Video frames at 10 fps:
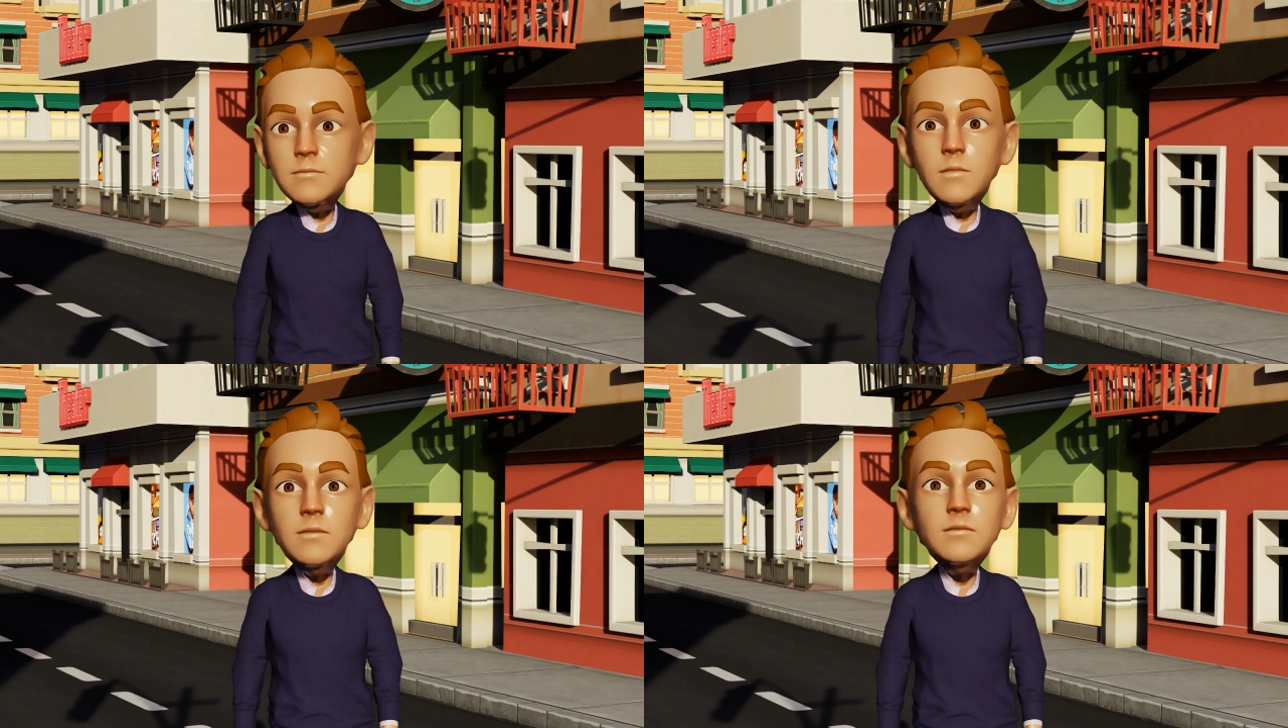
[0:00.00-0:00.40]

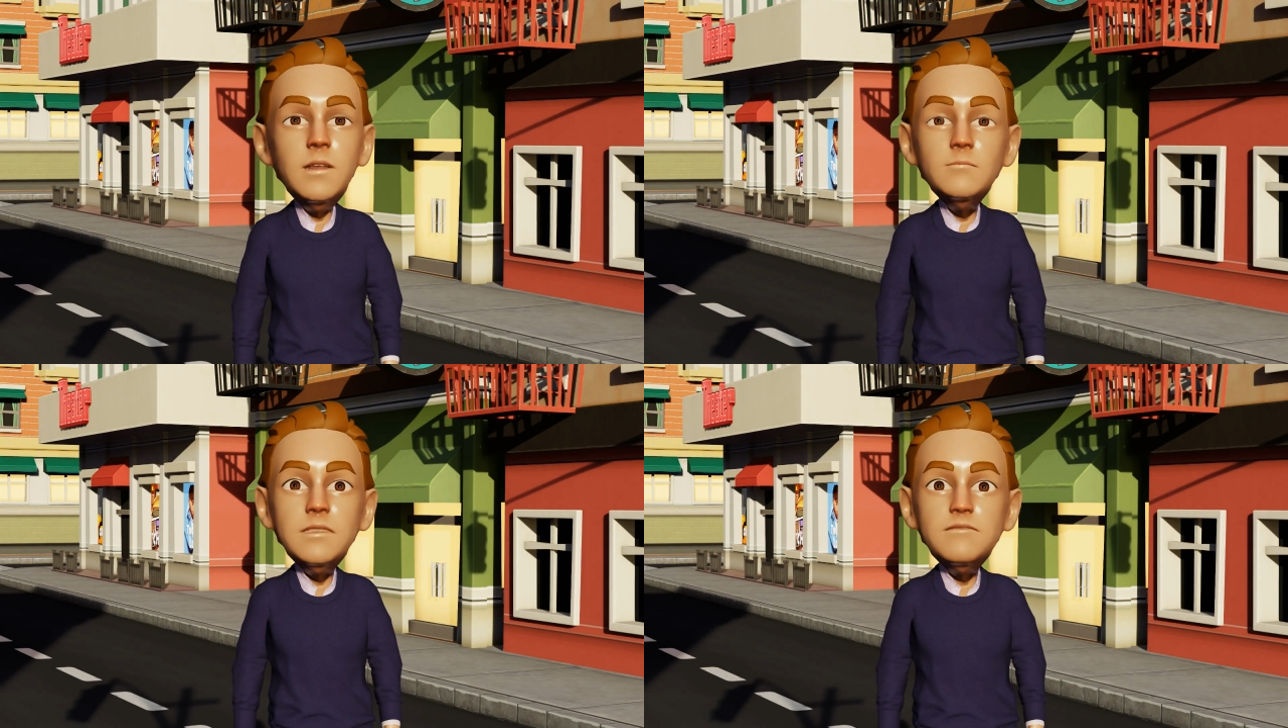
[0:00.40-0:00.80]
Building
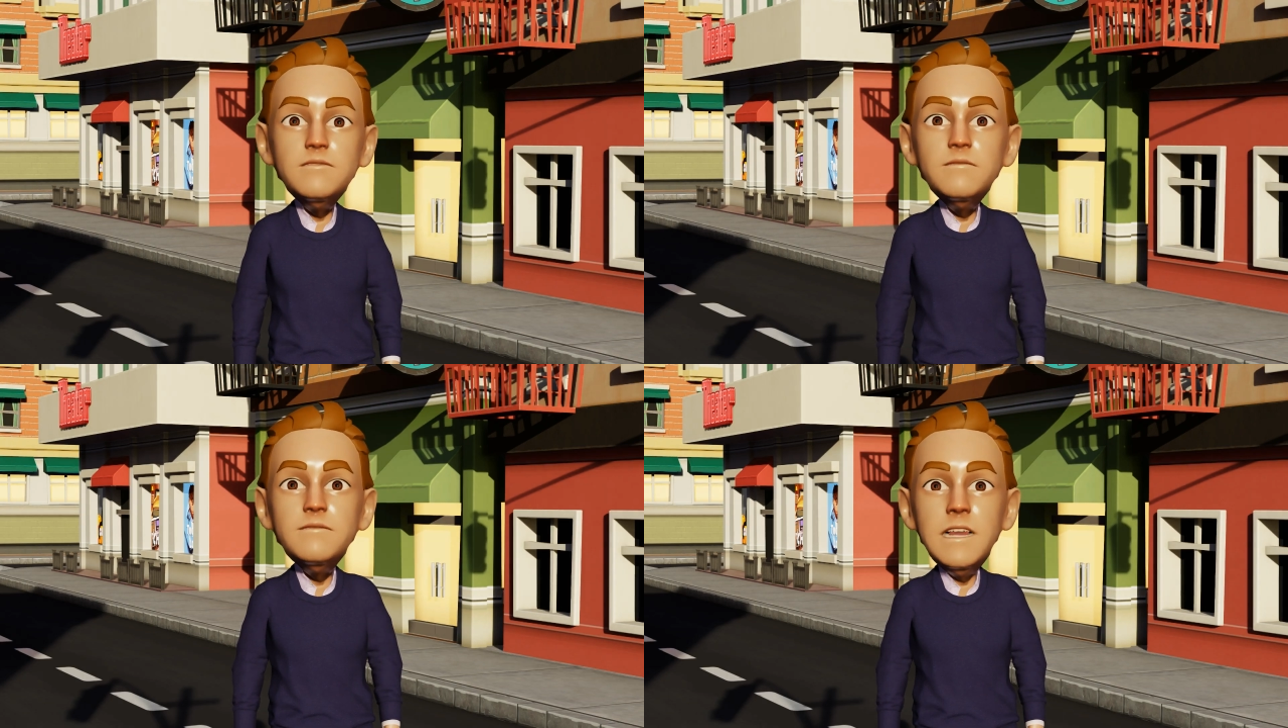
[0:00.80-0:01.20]

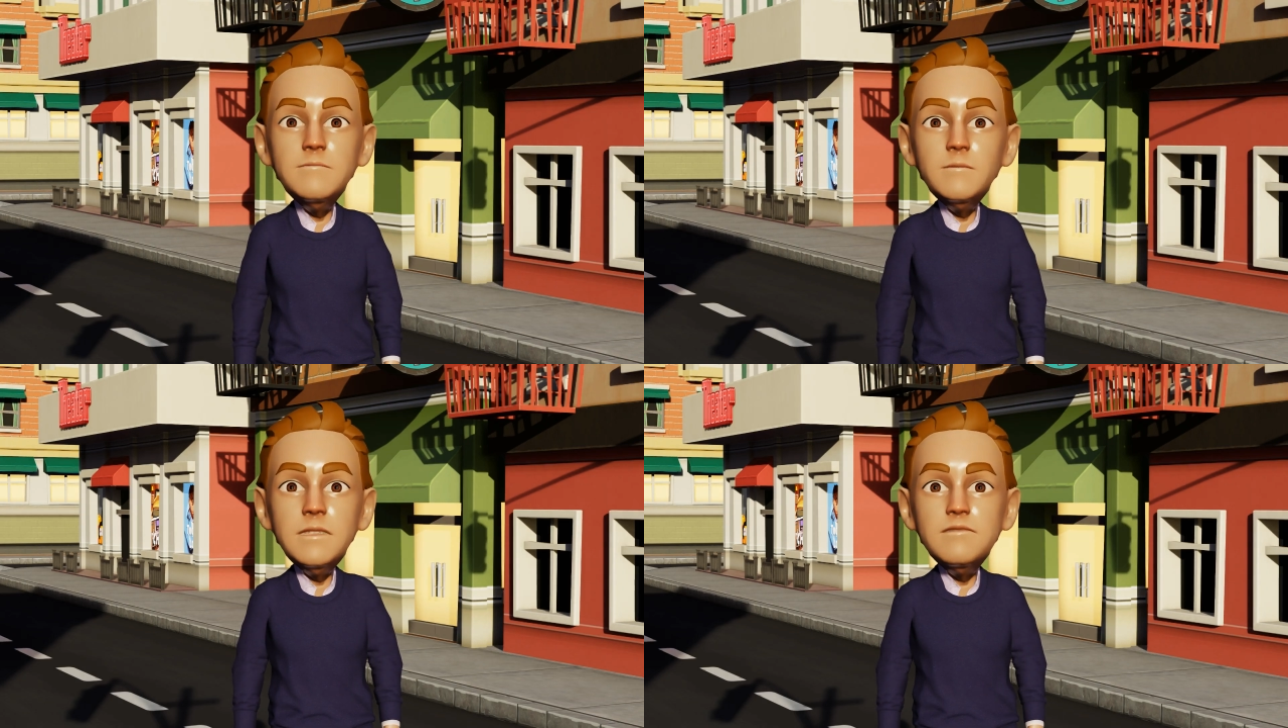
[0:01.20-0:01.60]
coverage is a
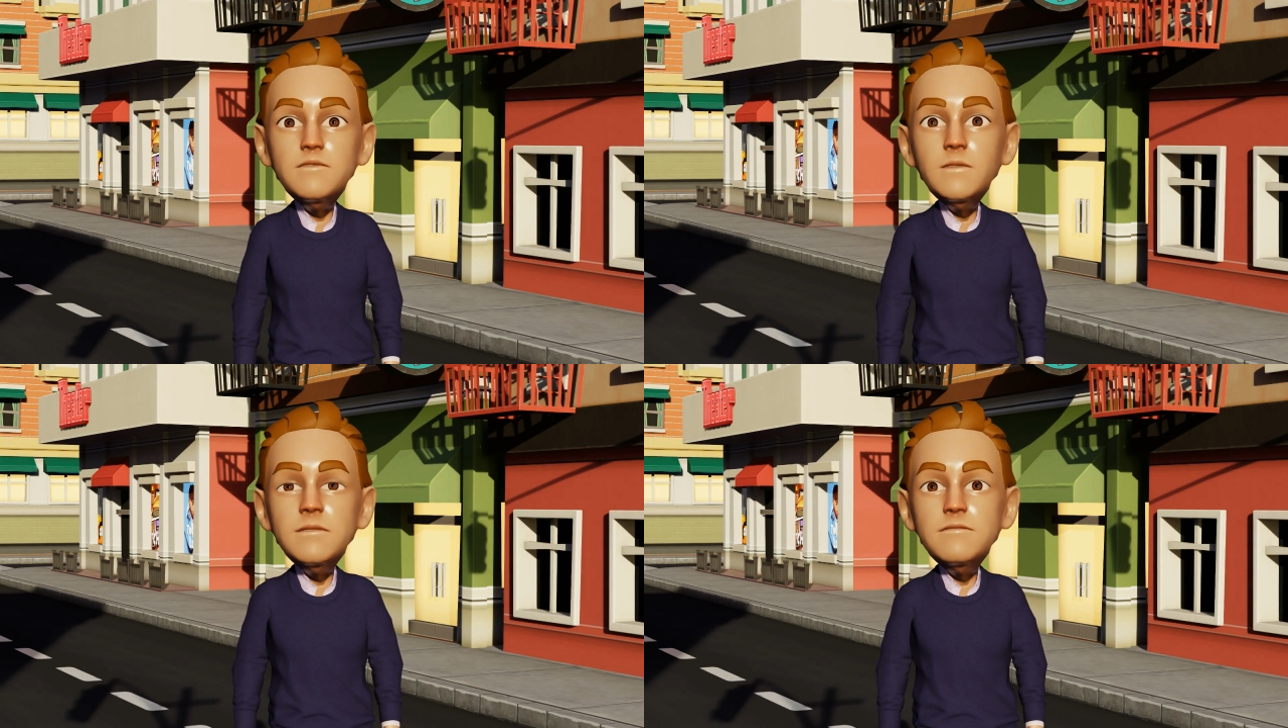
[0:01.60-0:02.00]
type of
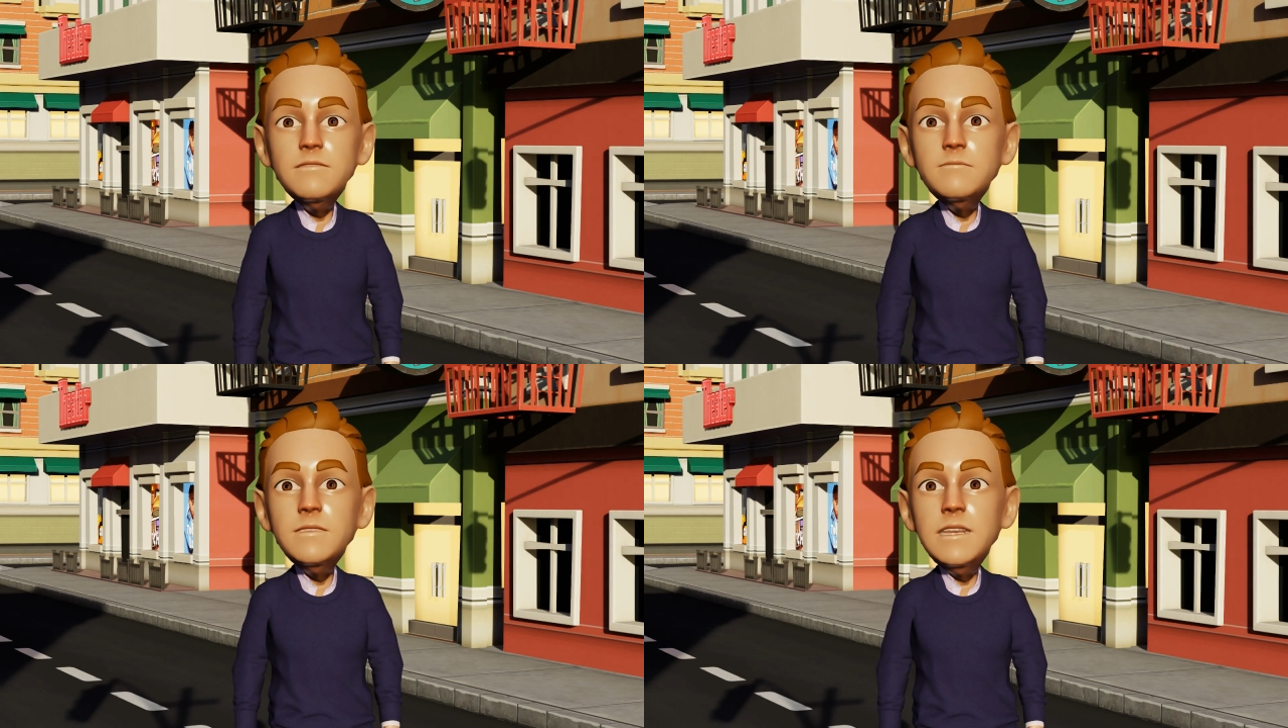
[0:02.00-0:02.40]

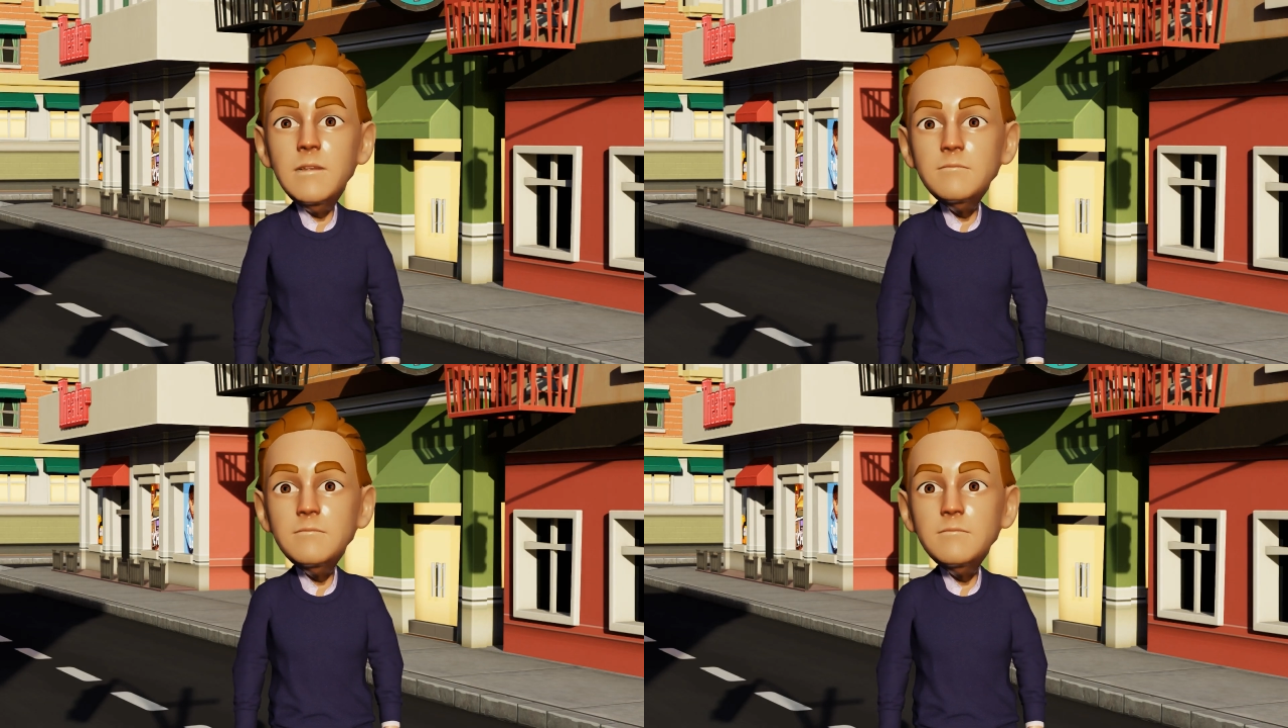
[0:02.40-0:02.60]
insurance that